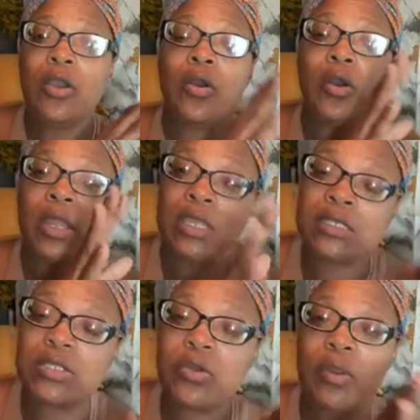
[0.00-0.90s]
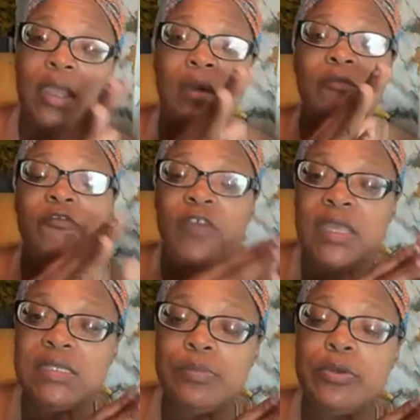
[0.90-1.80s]
on Instagram,
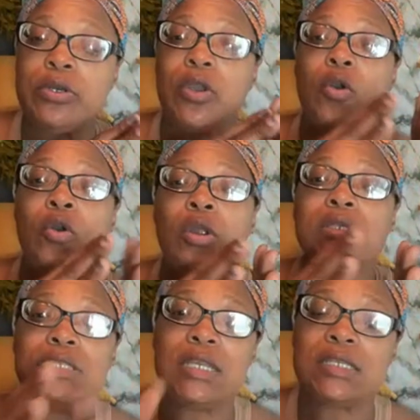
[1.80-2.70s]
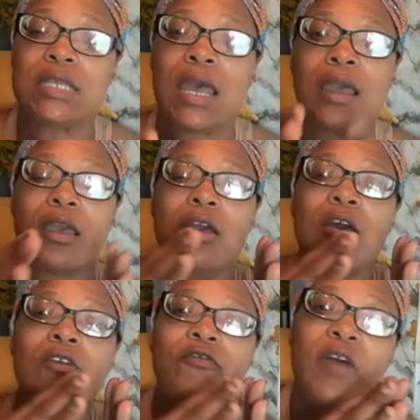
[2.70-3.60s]
Facebook, or TikTok,
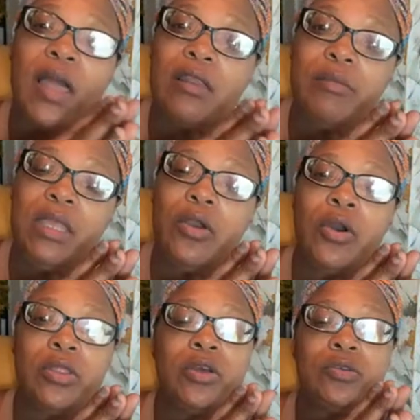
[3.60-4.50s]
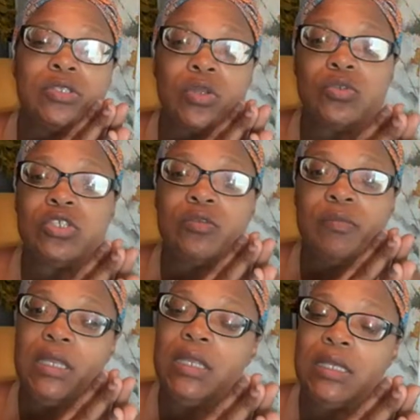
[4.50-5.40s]
follow me on those social
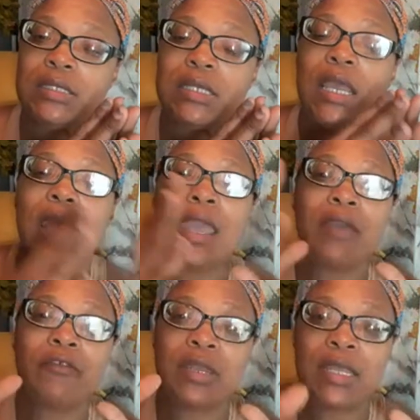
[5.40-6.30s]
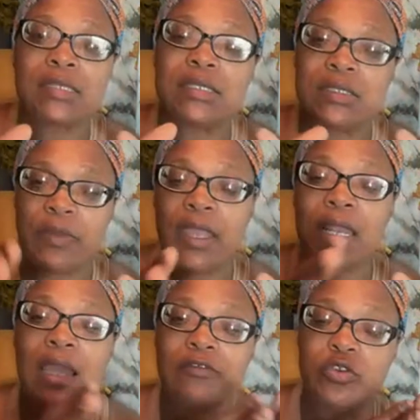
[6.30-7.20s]
medias at Vanessa's Van
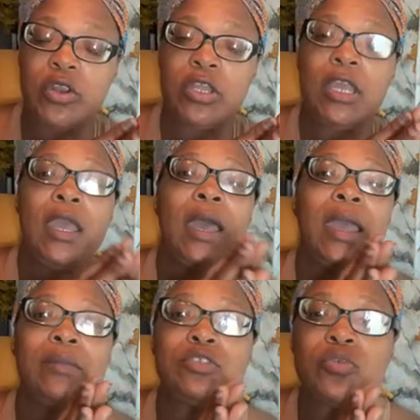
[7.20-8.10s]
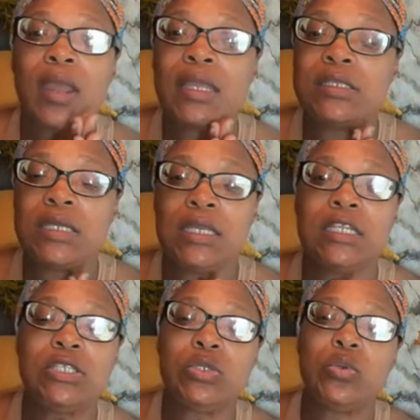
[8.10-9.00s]
Life Journey. I am trying to
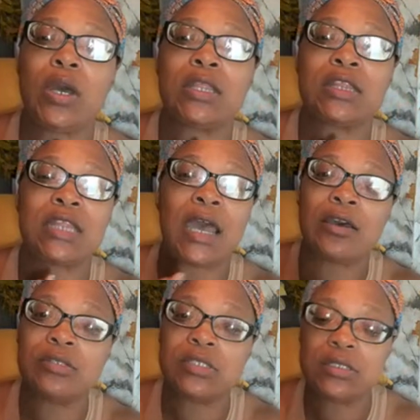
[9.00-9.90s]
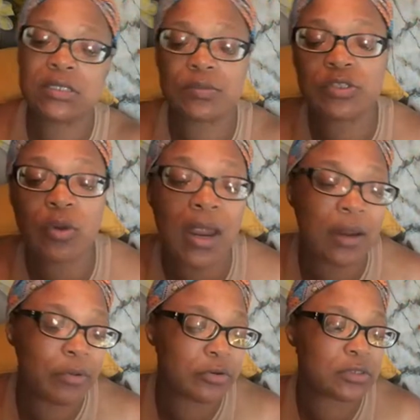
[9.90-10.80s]
get to 1,000
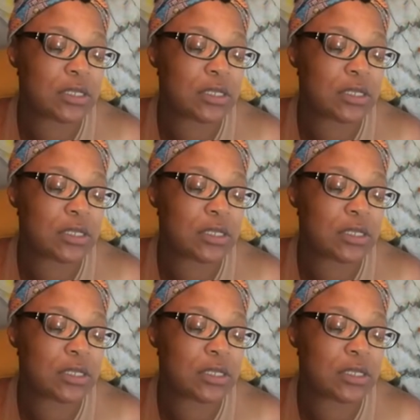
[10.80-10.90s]
subscribers,